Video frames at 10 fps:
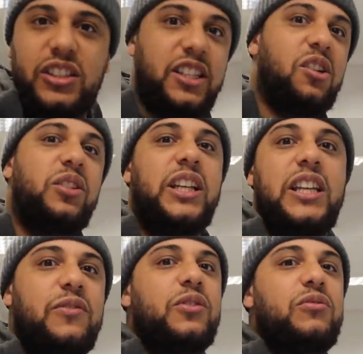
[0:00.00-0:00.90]
They don't
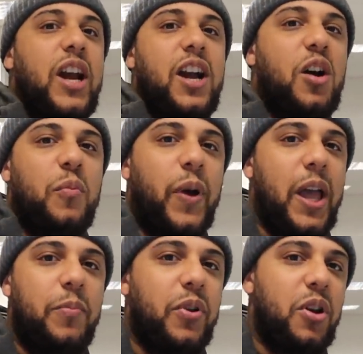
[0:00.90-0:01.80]
even write on
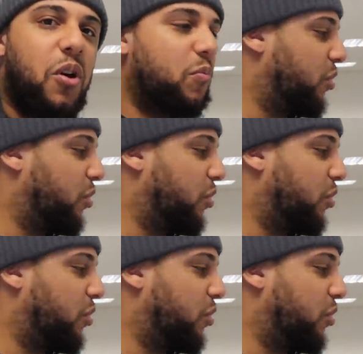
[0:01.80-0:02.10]
paper no